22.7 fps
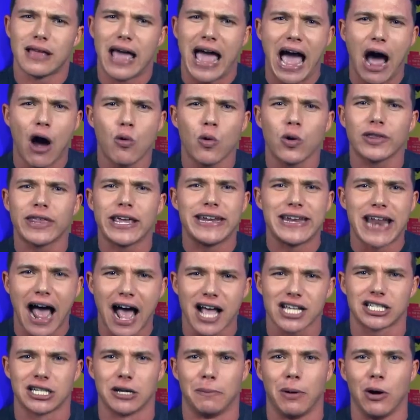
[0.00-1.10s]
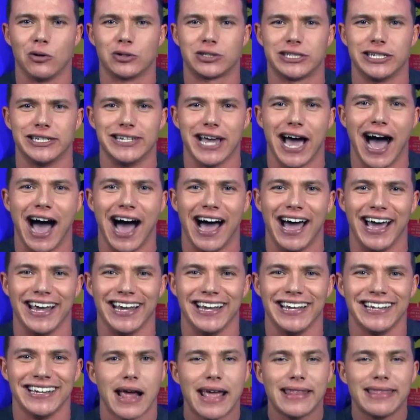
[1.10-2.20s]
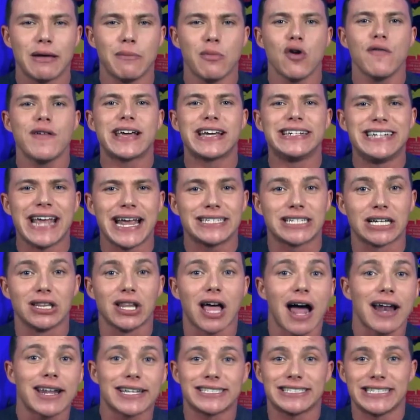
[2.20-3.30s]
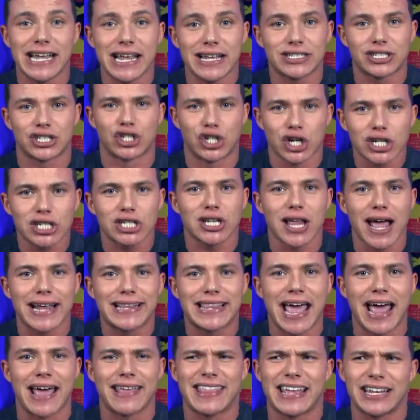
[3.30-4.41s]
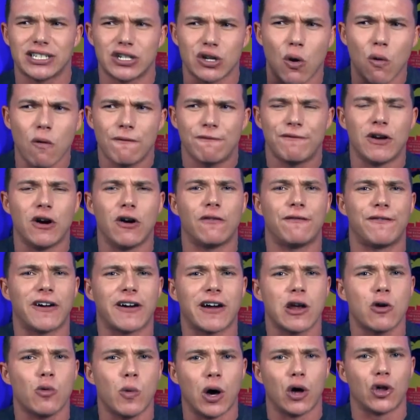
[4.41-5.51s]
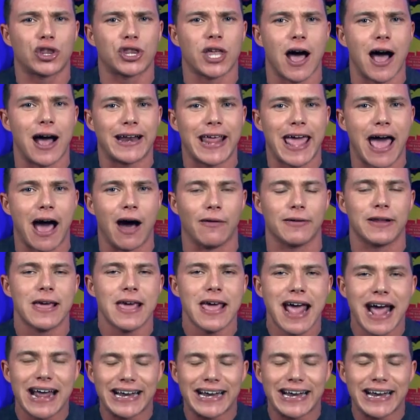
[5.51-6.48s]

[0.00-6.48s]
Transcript: how were they not supposed to die? And the movie contains a lot of scenes just like that that don't feel very well thought out.